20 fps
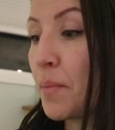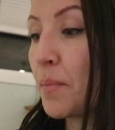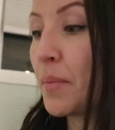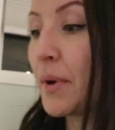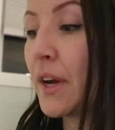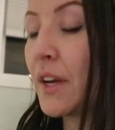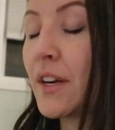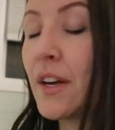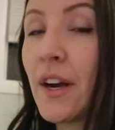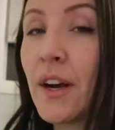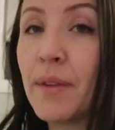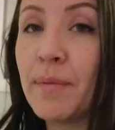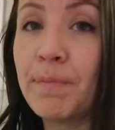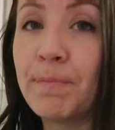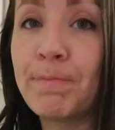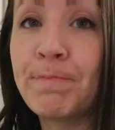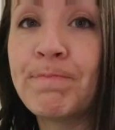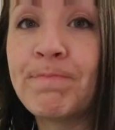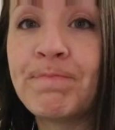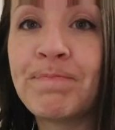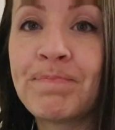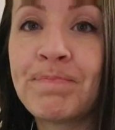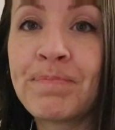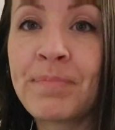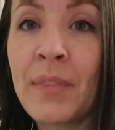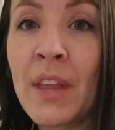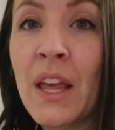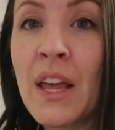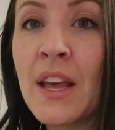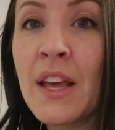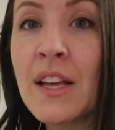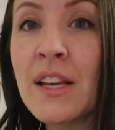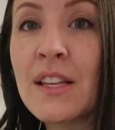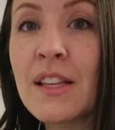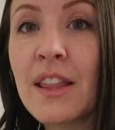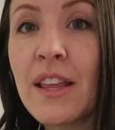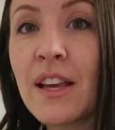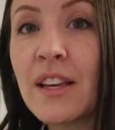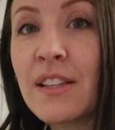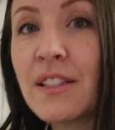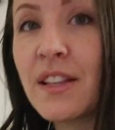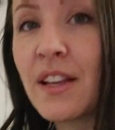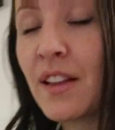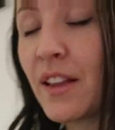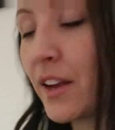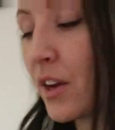but um, things that